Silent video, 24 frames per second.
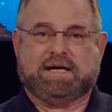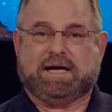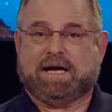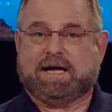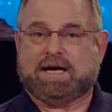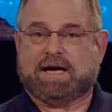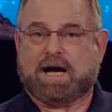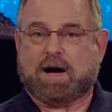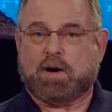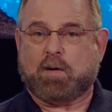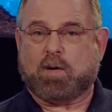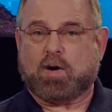
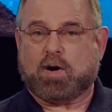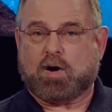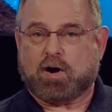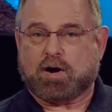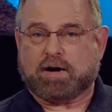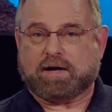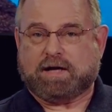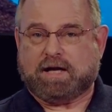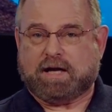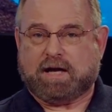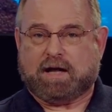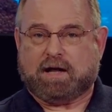and how
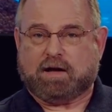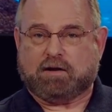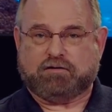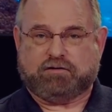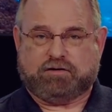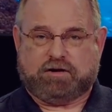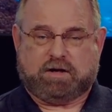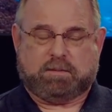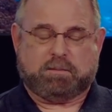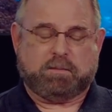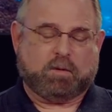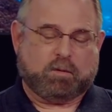
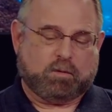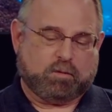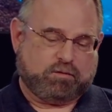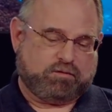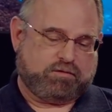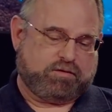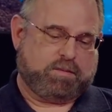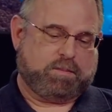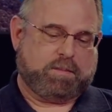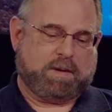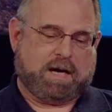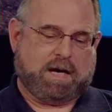archaeology
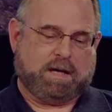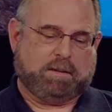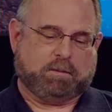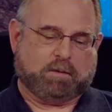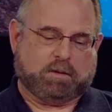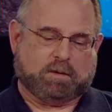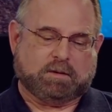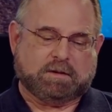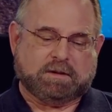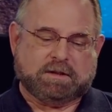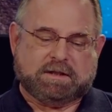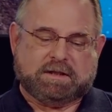upholds the
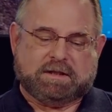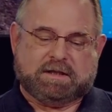Bible.